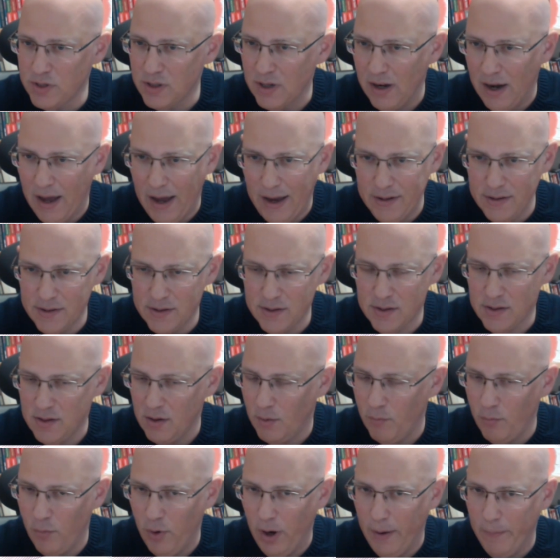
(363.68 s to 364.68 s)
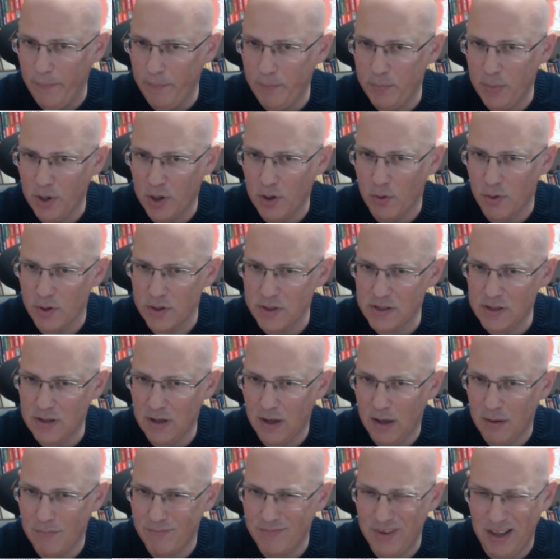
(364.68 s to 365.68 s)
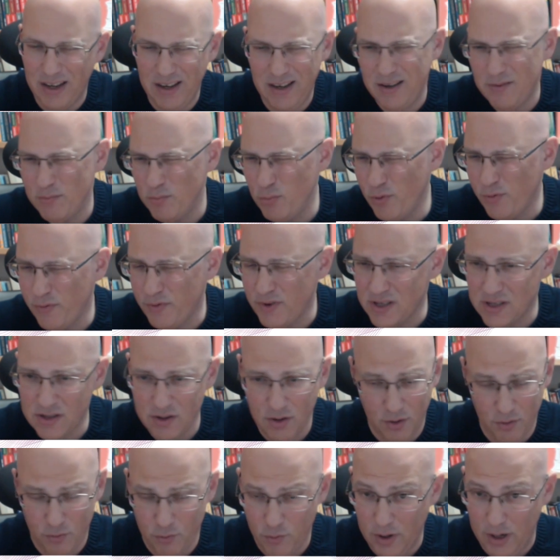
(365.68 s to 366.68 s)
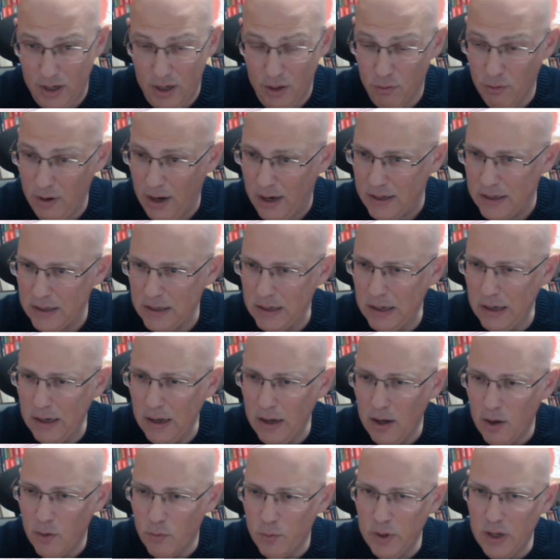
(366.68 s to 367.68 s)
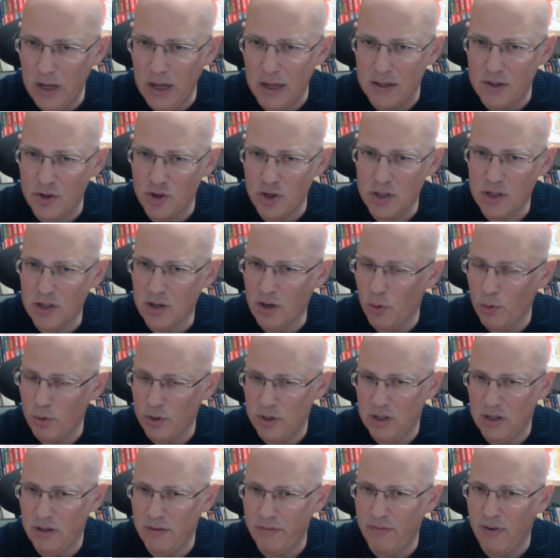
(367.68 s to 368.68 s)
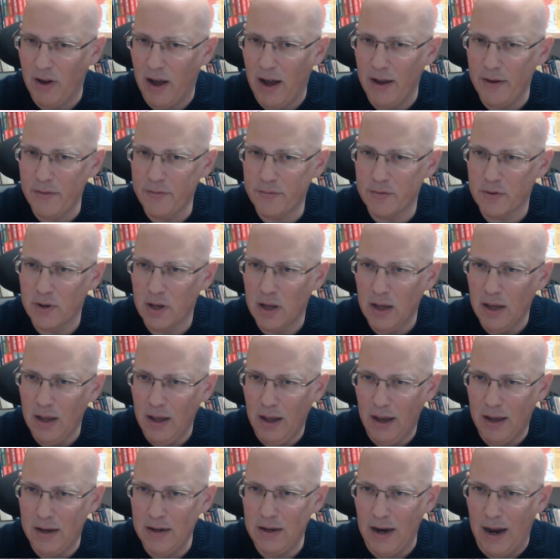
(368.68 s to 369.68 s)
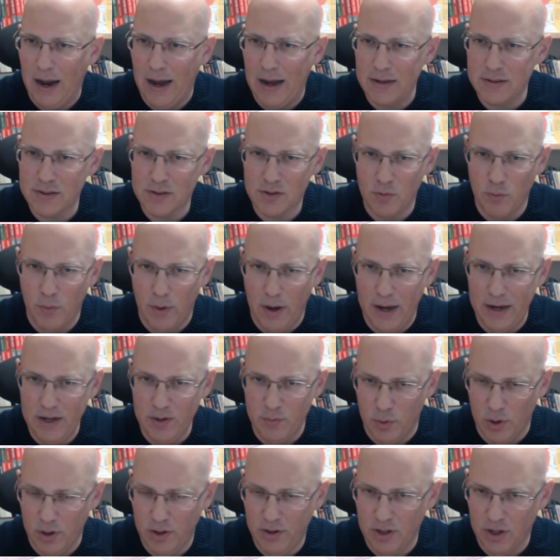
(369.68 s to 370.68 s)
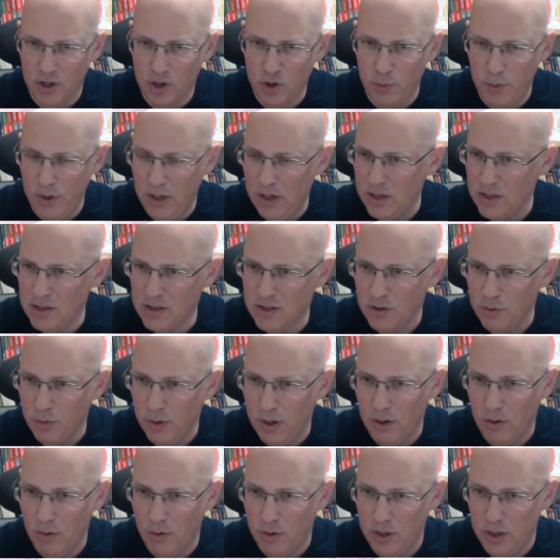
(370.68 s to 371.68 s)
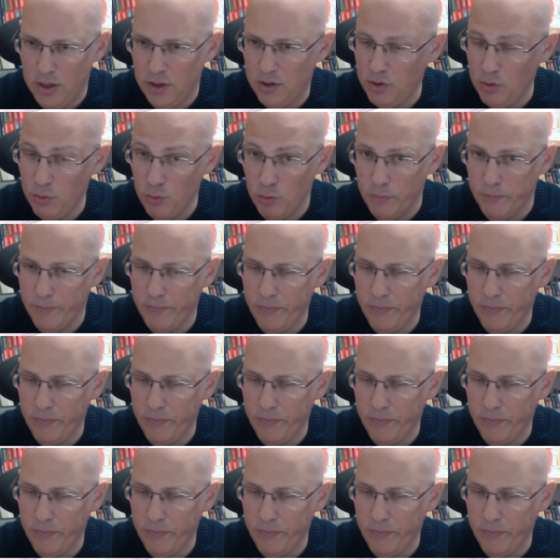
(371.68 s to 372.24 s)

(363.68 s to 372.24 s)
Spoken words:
lines somewhere, because that move is not really great. We can just go d5 and ask white what the queen is doing on e2.